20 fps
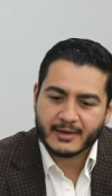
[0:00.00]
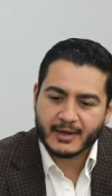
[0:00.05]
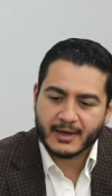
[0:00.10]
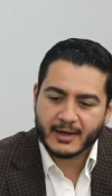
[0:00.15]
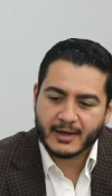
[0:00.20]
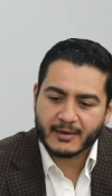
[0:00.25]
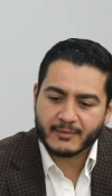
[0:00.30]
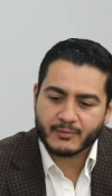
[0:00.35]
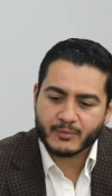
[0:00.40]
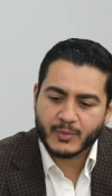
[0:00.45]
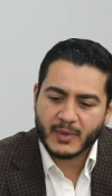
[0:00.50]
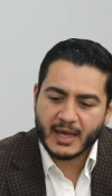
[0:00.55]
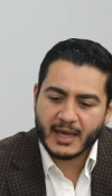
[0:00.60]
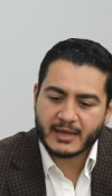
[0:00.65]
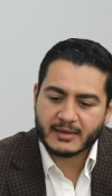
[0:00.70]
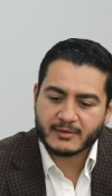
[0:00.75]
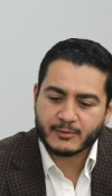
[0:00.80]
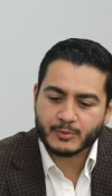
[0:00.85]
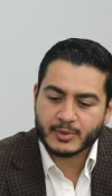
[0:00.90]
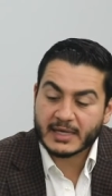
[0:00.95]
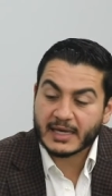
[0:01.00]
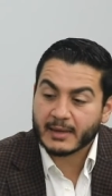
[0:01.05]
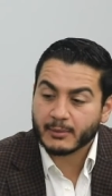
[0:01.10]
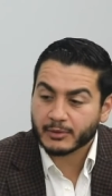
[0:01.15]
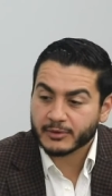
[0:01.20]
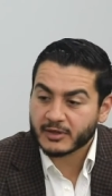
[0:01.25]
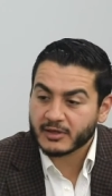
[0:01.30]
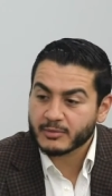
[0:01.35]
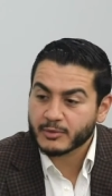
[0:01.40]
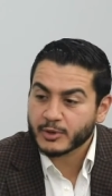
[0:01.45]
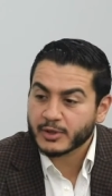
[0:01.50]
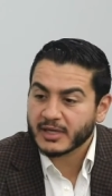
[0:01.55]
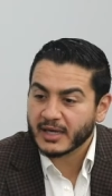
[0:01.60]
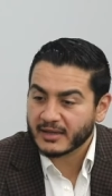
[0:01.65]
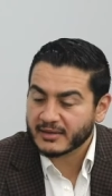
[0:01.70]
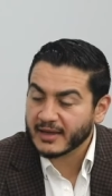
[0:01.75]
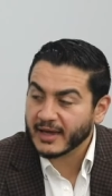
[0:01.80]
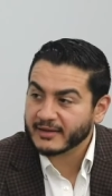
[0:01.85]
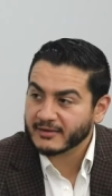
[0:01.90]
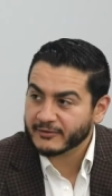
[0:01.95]
and being able to
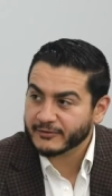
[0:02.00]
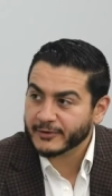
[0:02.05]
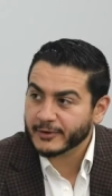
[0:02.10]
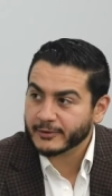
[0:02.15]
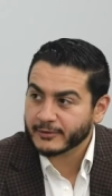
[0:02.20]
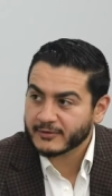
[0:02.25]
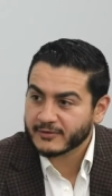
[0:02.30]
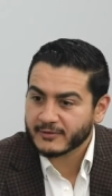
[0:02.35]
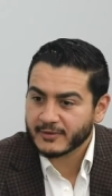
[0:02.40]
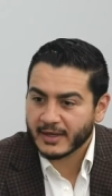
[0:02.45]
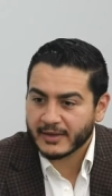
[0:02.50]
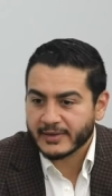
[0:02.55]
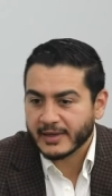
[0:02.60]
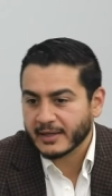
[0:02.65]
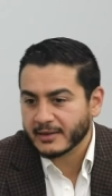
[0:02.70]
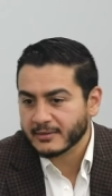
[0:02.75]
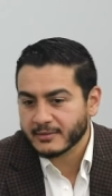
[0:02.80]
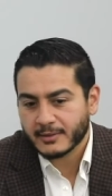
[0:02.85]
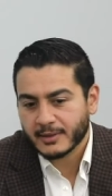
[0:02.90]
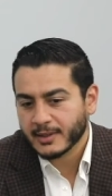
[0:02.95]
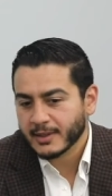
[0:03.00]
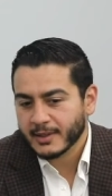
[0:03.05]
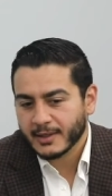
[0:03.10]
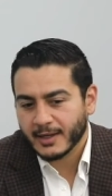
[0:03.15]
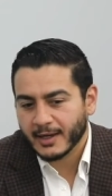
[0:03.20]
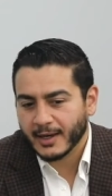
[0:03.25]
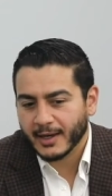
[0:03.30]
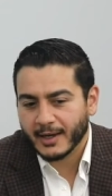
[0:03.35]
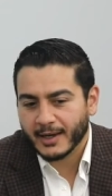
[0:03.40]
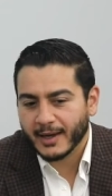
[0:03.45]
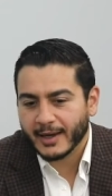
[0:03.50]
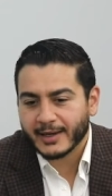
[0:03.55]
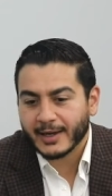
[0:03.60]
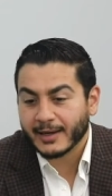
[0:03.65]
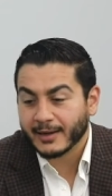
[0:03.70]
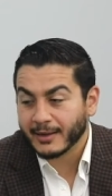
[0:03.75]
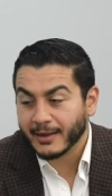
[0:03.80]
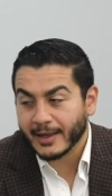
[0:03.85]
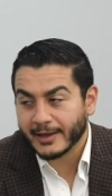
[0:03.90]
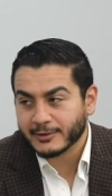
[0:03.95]
communicate that to folks. And then I
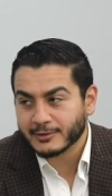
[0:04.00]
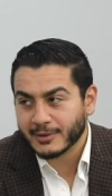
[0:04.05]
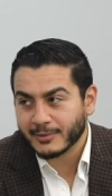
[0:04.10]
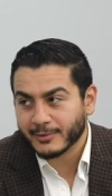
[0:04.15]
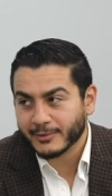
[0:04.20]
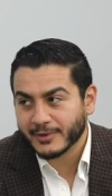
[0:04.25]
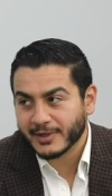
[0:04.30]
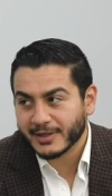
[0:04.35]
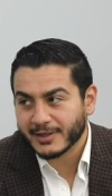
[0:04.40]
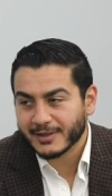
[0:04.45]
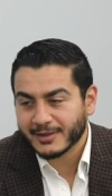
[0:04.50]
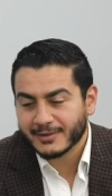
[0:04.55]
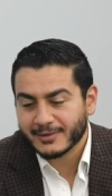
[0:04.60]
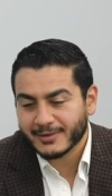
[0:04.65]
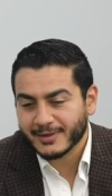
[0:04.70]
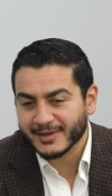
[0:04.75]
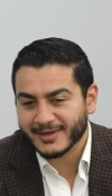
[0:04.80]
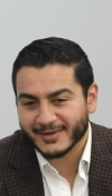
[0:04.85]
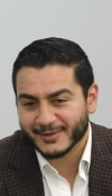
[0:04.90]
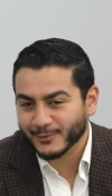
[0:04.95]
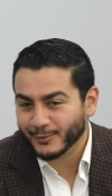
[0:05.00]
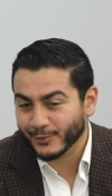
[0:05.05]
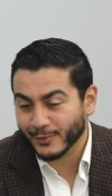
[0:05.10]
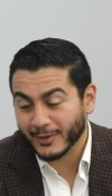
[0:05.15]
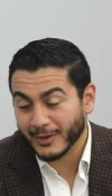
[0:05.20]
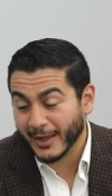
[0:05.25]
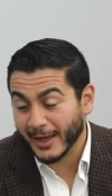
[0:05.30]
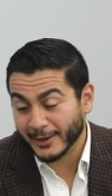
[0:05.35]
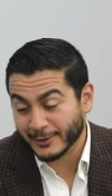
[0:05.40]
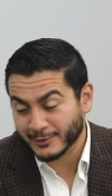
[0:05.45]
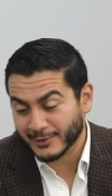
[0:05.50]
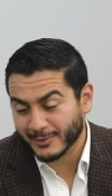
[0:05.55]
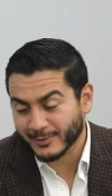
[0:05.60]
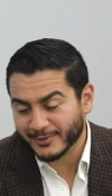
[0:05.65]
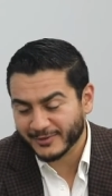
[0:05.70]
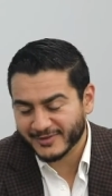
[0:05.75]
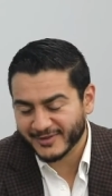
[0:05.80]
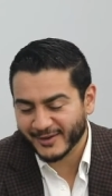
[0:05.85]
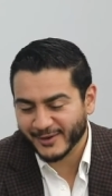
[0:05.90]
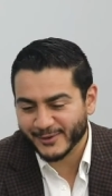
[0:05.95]
got in a lot of trouble when I was a kid, a lot of
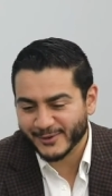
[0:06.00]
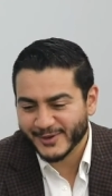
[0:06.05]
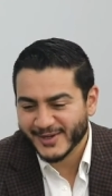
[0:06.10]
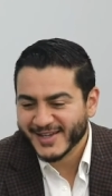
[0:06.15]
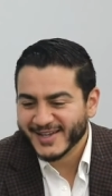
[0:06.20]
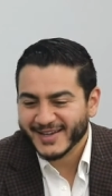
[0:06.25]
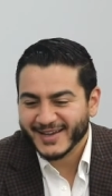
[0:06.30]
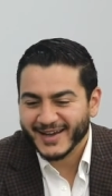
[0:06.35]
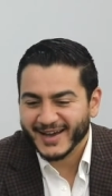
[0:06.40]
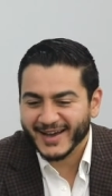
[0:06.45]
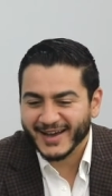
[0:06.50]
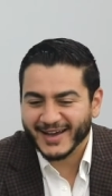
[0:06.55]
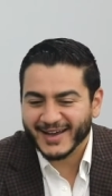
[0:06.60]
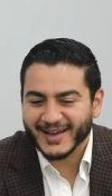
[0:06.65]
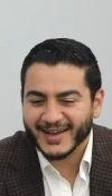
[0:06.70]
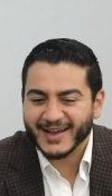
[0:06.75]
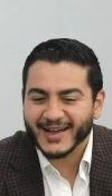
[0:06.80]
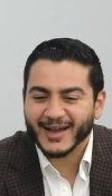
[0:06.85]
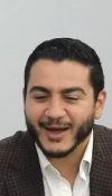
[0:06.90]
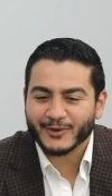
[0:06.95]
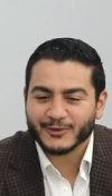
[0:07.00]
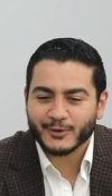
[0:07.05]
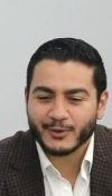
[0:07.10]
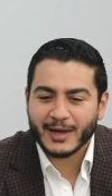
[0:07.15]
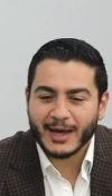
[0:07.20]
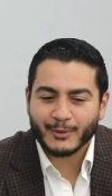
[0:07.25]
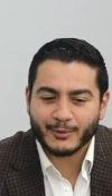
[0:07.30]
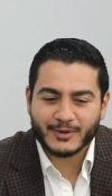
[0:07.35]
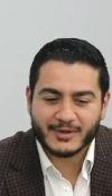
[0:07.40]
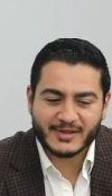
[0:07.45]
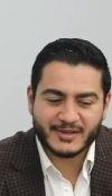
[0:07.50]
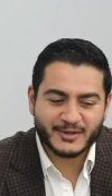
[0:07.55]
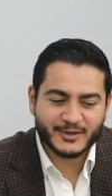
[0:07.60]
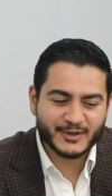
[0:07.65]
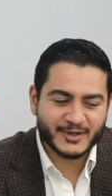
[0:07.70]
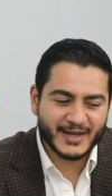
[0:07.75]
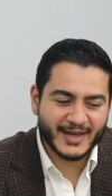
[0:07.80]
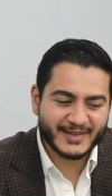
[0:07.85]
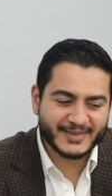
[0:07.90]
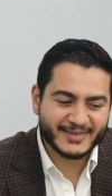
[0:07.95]
trouble. So also got really
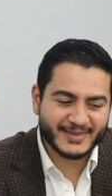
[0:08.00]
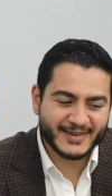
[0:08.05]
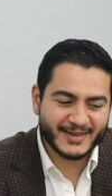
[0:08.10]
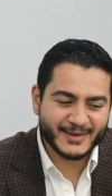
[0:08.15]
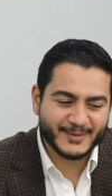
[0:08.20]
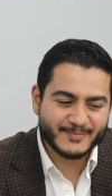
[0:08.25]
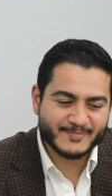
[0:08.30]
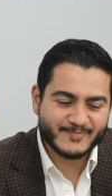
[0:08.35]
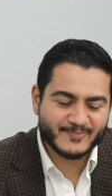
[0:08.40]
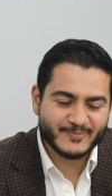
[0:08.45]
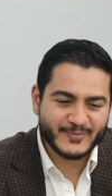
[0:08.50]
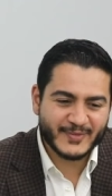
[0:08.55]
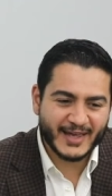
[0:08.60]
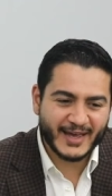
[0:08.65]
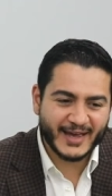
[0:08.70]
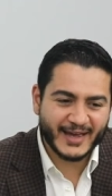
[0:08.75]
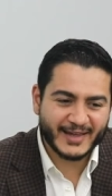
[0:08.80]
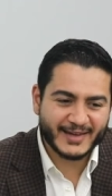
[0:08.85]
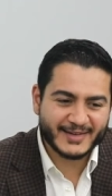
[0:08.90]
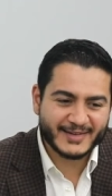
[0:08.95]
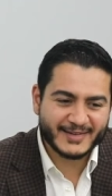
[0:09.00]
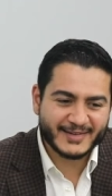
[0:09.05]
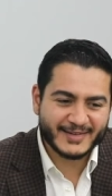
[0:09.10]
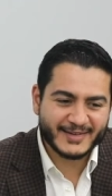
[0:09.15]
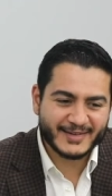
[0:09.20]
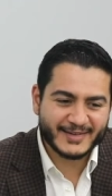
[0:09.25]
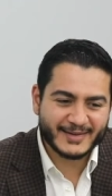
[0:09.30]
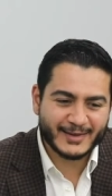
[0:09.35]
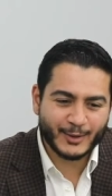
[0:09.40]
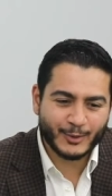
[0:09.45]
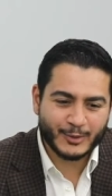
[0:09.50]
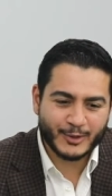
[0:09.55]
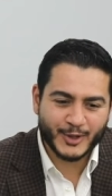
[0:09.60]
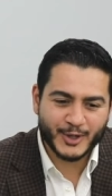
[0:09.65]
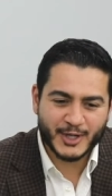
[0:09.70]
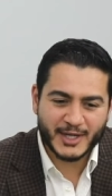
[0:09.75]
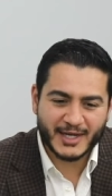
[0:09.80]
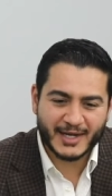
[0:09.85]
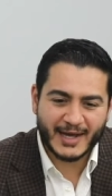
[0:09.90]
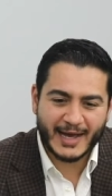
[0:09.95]
good at
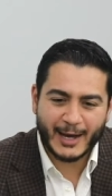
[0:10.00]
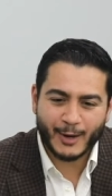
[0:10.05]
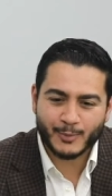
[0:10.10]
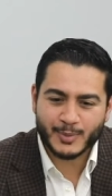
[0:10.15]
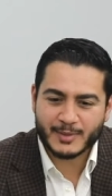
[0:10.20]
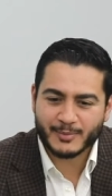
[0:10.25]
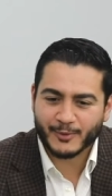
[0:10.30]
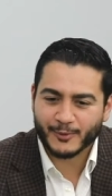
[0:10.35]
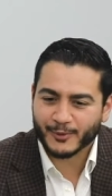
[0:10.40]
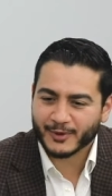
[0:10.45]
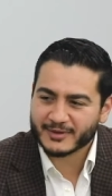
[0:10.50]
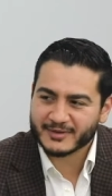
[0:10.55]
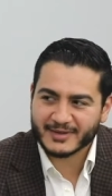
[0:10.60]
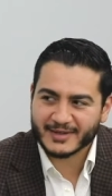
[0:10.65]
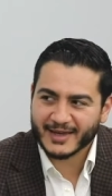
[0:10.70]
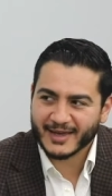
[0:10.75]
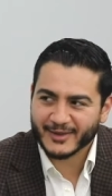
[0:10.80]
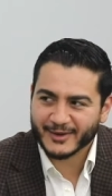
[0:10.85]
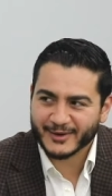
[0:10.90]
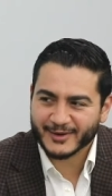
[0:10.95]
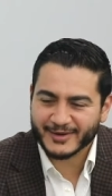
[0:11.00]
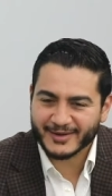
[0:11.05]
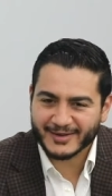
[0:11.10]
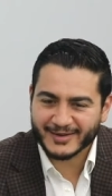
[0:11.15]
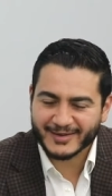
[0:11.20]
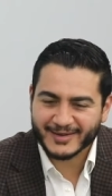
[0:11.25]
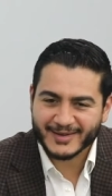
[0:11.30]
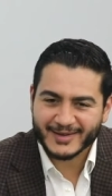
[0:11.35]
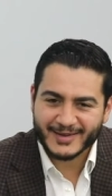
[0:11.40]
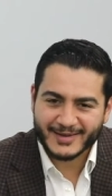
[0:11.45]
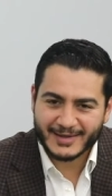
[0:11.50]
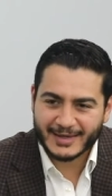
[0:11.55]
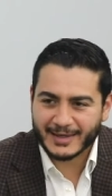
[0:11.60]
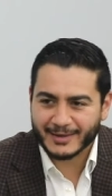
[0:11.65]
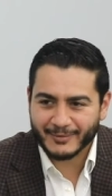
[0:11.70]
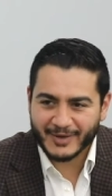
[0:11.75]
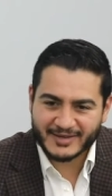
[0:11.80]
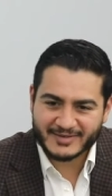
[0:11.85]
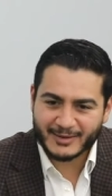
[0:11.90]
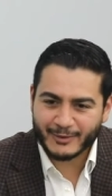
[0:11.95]
learning how people work together and
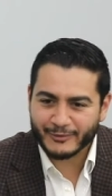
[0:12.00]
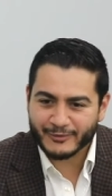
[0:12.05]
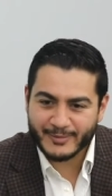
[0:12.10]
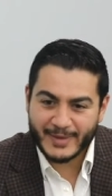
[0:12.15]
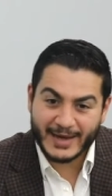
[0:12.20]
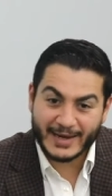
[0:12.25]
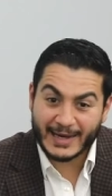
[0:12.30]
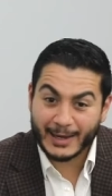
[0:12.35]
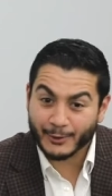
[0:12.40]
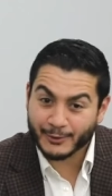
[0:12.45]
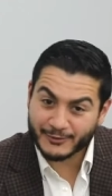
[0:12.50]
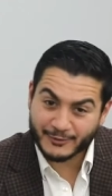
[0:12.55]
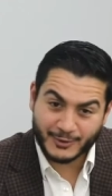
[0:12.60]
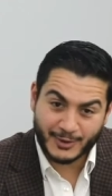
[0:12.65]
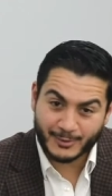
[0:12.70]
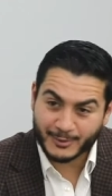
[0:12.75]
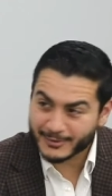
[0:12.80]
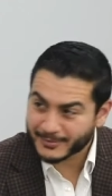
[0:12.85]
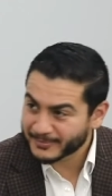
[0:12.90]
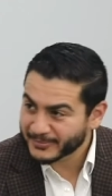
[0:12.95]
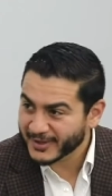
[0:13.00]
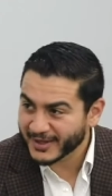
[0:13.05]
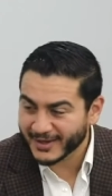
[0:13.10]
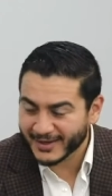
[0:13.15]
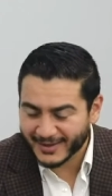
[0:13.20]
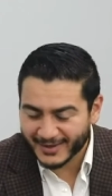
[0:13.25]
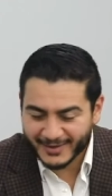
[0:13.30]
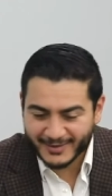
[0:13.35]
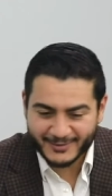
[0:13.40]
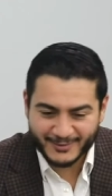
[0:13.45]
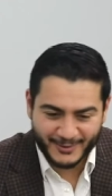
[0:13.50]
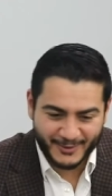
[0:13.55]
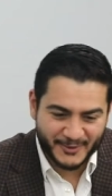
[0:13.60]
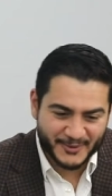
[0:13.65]
getting myself back out of trouble. One